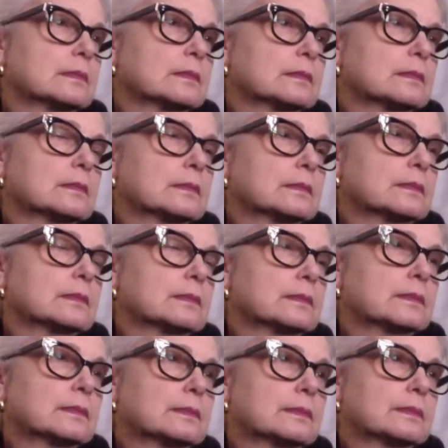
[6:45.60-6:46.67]

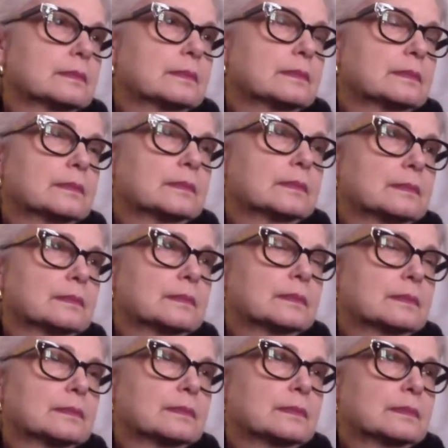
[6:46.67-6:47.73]

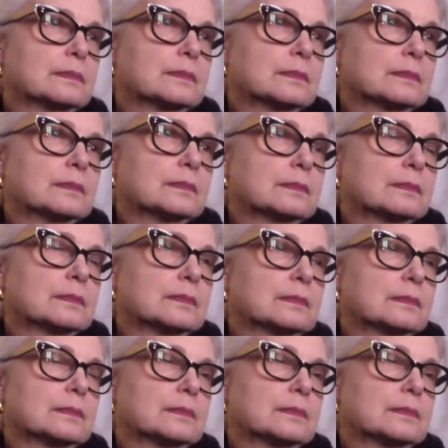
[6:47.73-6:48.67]
No words are spoken by the person on screen.